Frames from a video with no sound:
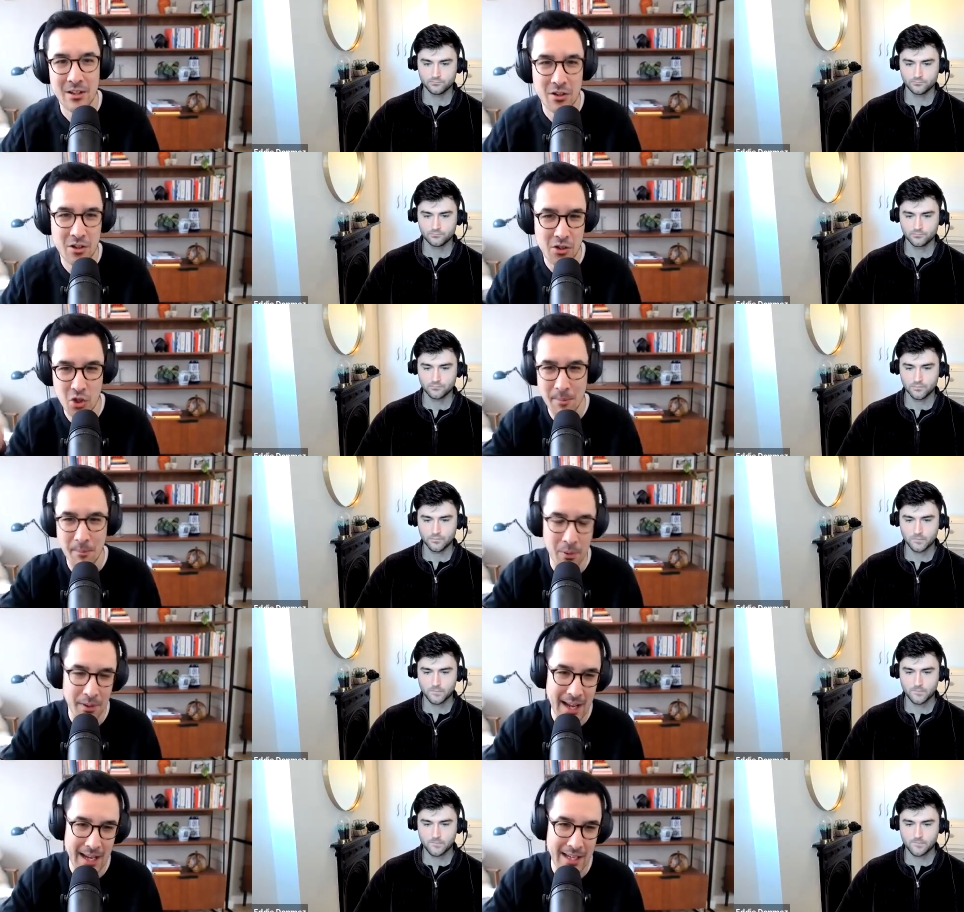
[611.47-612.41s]
Speaker 1: Just
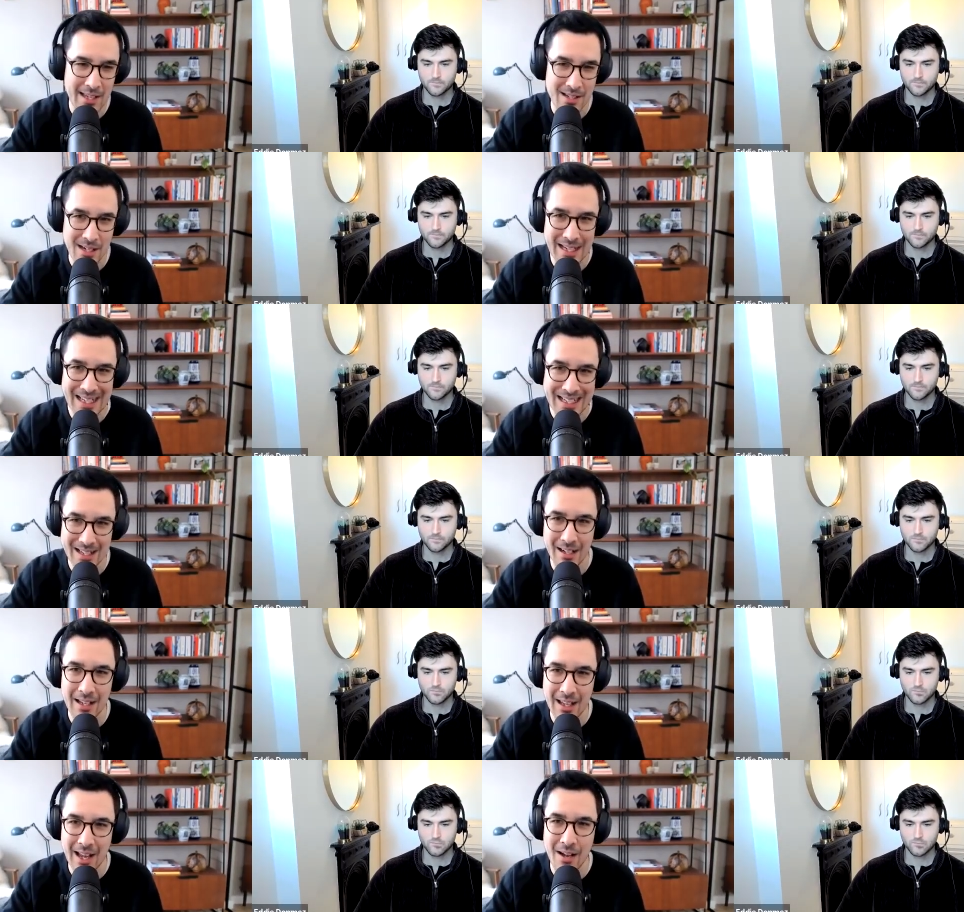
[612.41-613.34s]
jump on Eddie's
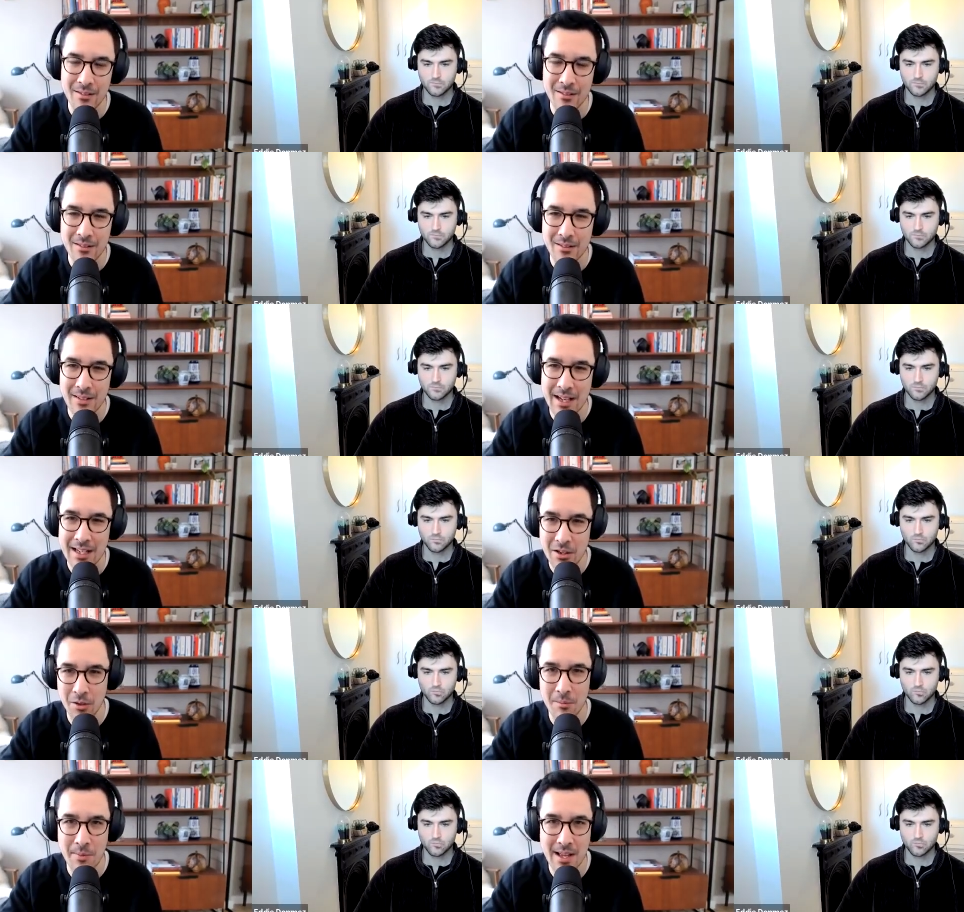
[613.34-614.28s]
LinkedIn account
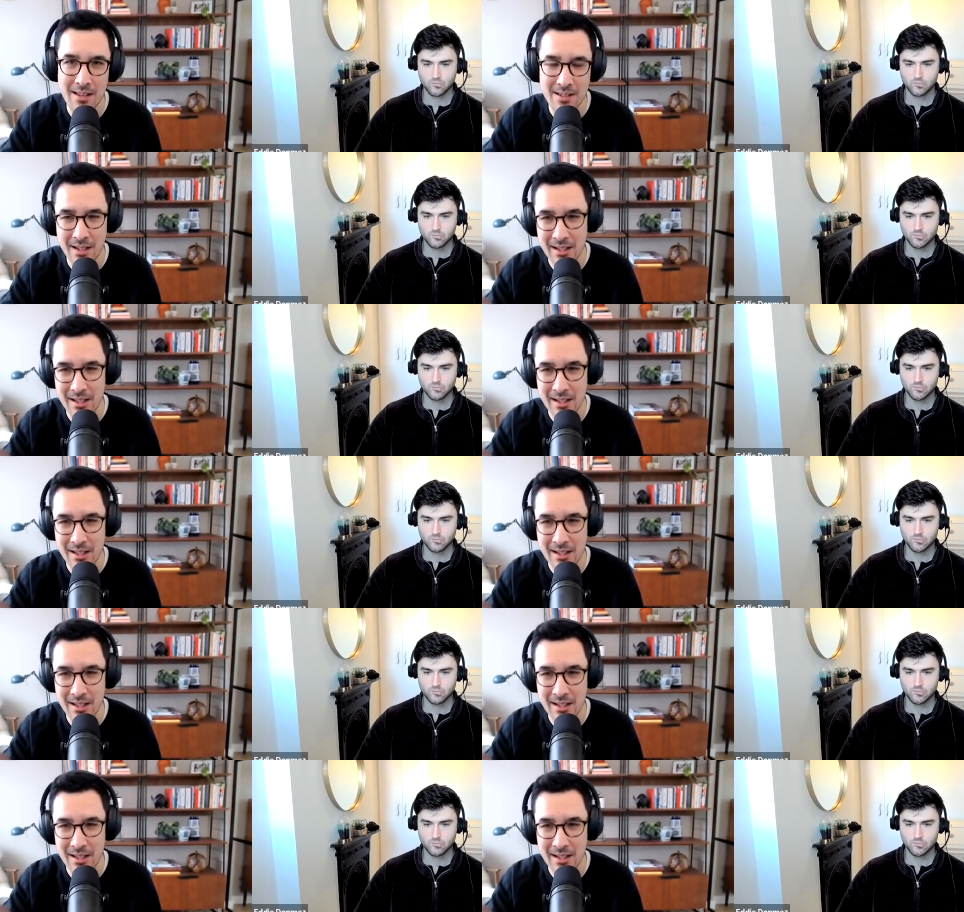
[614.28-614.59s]
Eddie Donmez,